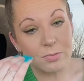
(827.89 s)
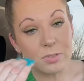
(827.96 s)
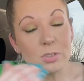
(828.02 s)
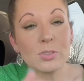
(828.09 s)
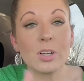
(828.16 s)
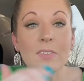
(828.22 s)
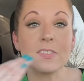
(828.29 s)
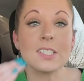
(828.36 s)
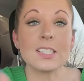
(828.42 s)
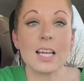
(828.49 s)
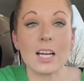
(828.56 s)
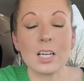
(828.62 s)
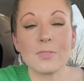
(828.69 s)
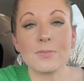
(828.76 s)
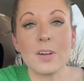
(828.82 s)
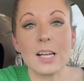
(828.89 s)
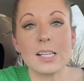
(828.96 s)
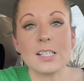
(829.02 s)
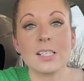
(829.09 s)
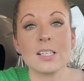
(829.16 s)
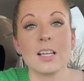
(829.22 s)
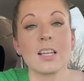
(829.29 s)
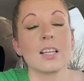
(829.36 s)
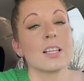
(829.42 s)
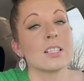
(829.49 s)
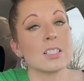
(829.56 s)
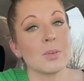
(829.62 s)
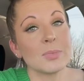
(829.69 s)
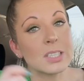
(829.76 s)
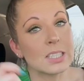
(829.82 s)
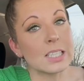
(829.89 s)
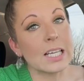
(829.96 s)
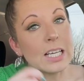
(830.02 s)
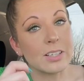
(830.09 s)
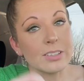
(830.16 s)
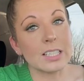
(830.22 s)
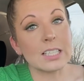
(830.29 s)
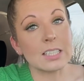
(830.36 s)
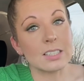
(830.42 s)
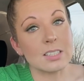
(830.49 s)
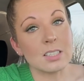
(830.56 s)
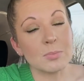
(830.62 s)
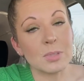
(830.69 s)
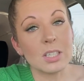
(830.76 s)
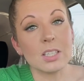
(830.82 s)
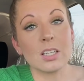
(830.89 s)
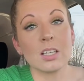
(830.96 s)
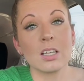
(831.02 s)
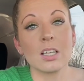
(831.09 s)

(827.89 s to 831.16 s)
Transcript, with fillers: You do have to sacrifice some of the layering and some of the